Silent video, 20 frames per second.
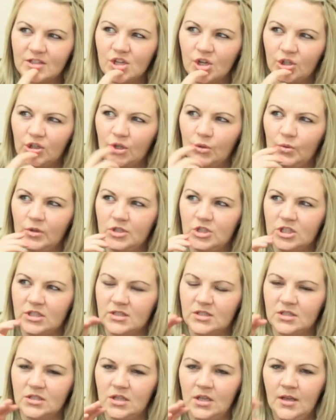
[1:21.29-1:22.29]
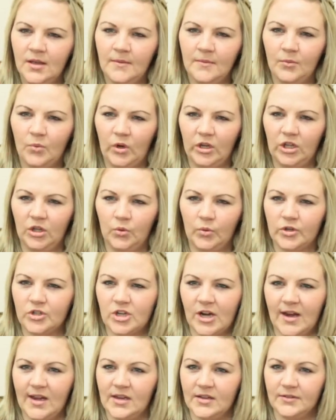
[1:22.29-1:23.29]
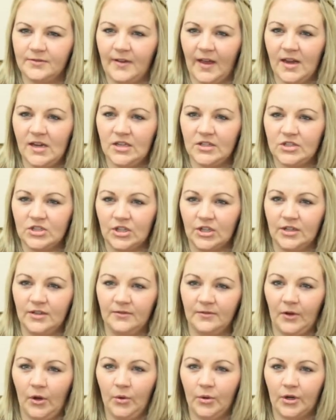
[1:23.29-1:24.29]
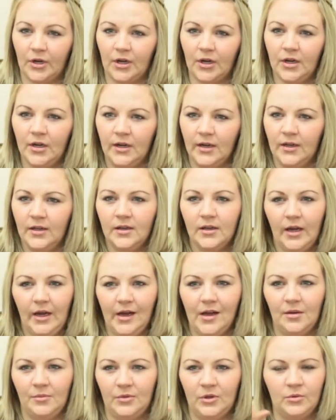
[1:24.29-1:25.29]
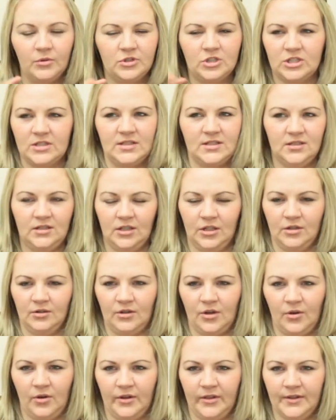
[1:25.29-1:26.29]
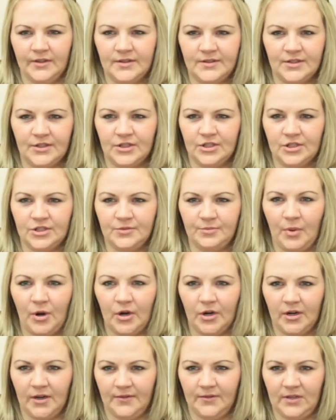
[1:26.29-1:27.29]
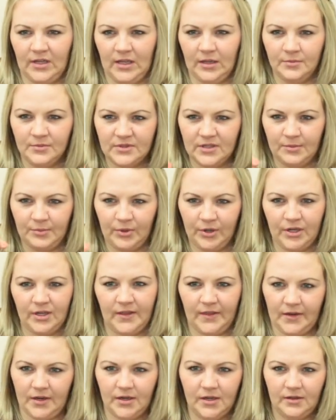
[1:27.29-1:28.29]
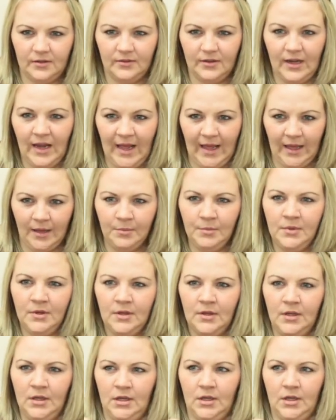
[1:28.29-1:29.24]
So you would just, when you were trying to find a certain voter, you would just, you know, go on the search part of DIMS and put in their name.